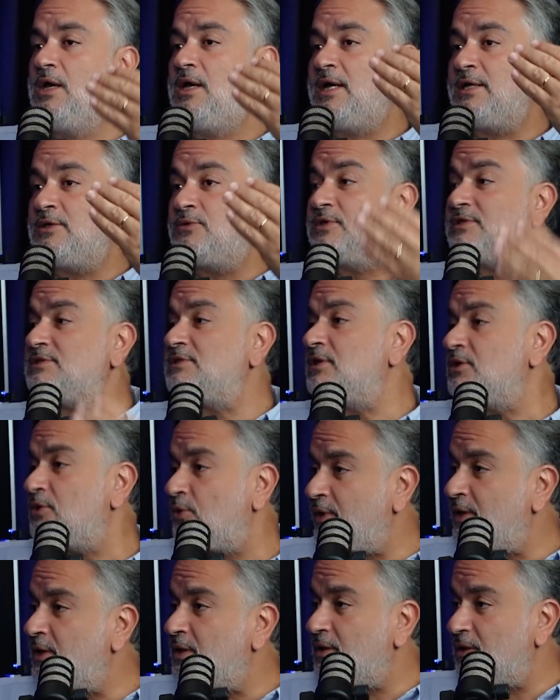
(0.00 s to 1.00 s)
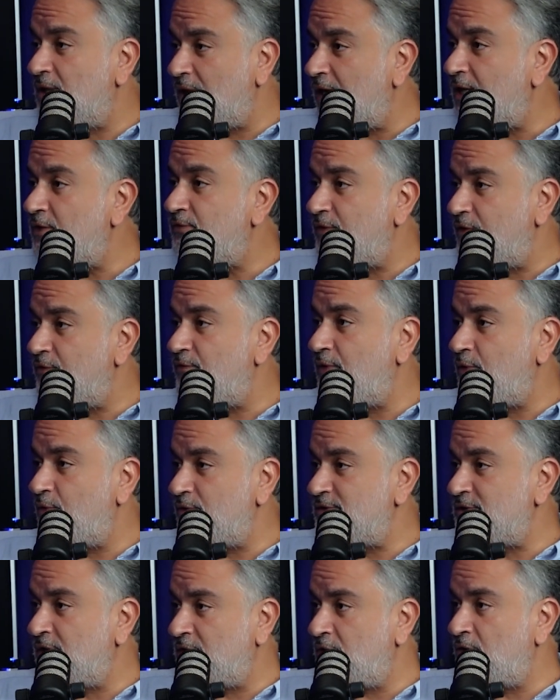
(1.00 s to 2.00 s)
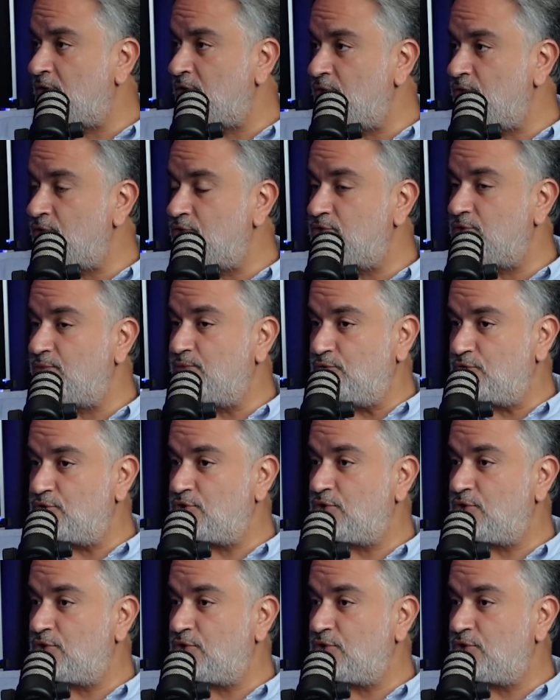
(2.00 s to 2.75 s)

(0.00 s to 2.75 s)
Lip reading: And we're still doing live every Sunday on YouTube to